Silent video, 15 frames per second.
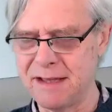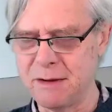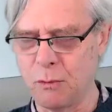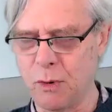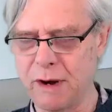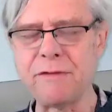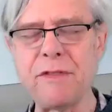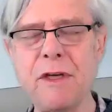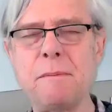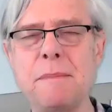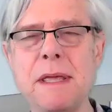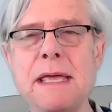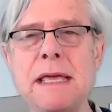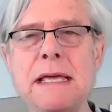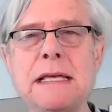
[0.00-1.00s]
One of them
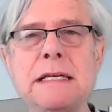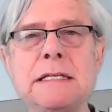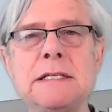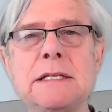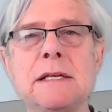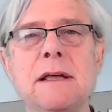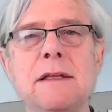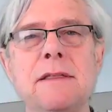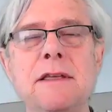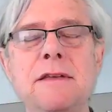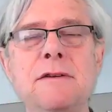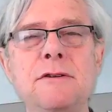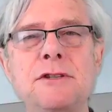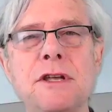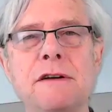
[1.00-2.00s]
is the
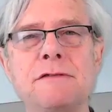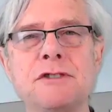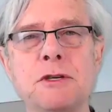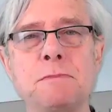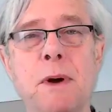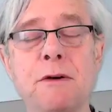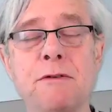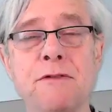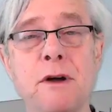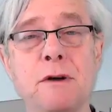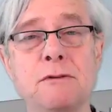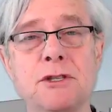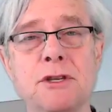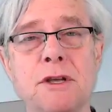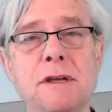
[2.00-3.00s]
use of
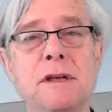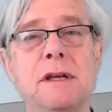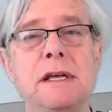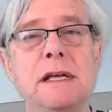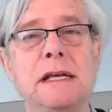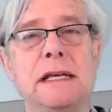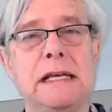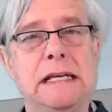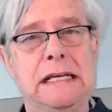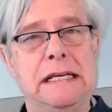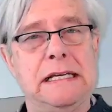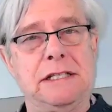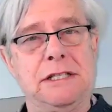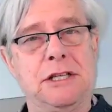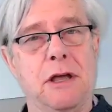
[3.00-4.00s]
smartphones.
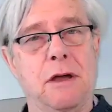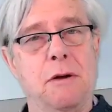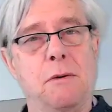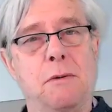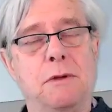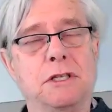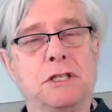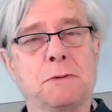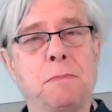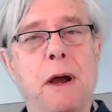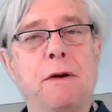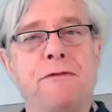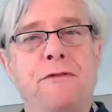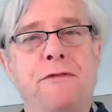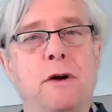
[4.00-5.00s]
So
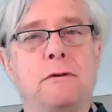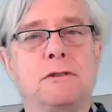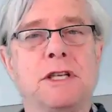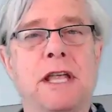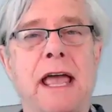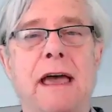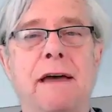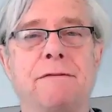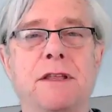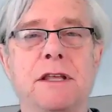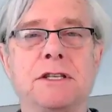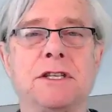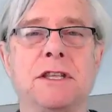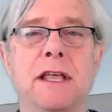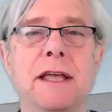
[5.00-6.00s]
smartphones have
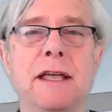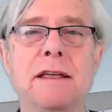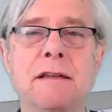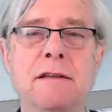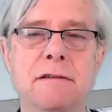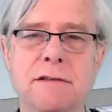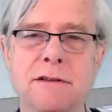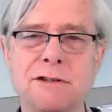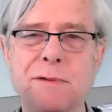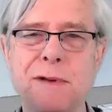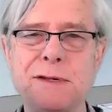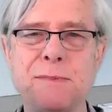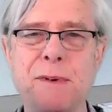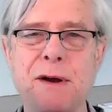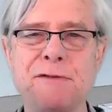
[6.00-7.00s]
this thing. Here's my
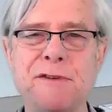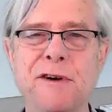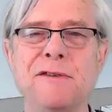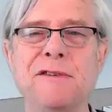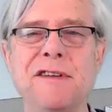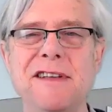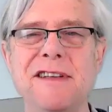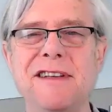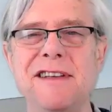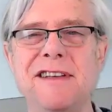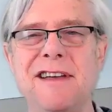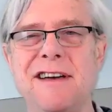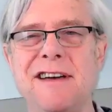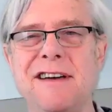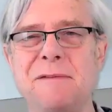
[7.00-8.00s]
smartphone,
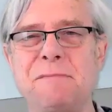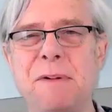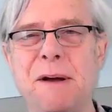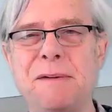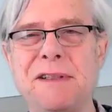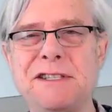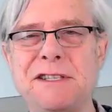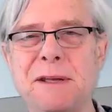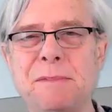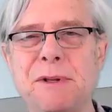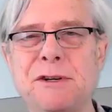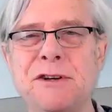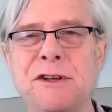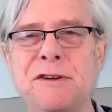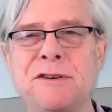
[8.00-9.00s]
probably
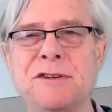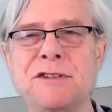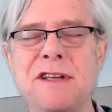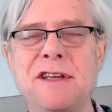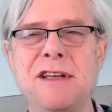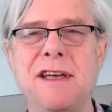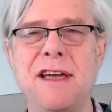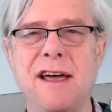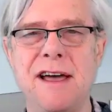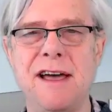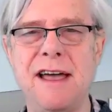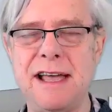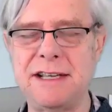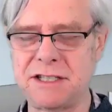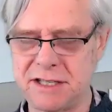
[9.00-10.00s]
similar to yours.
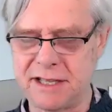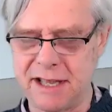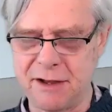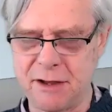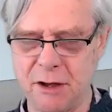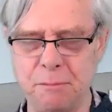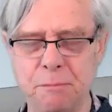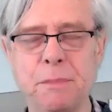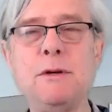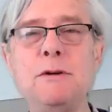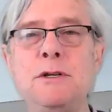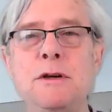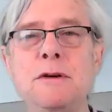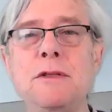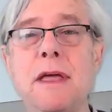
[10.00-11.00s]
Has this thing called
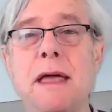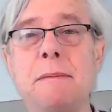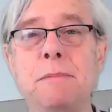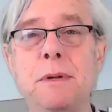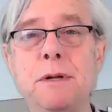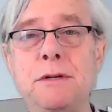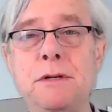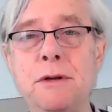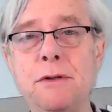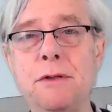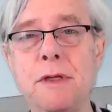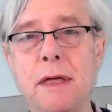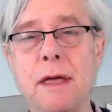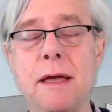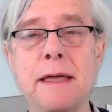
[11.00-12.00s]
Bluetooth, and Bluetooth
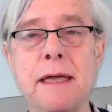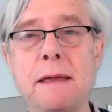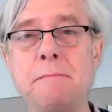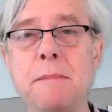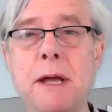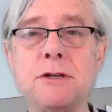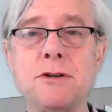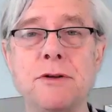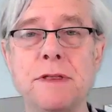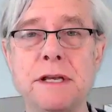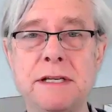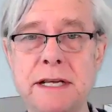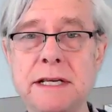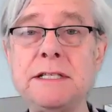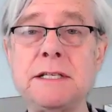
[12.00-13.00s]
can measure the
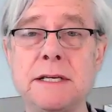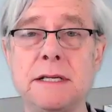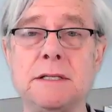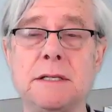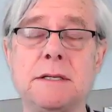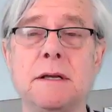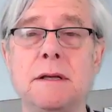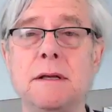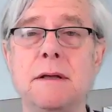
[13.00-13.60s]
distance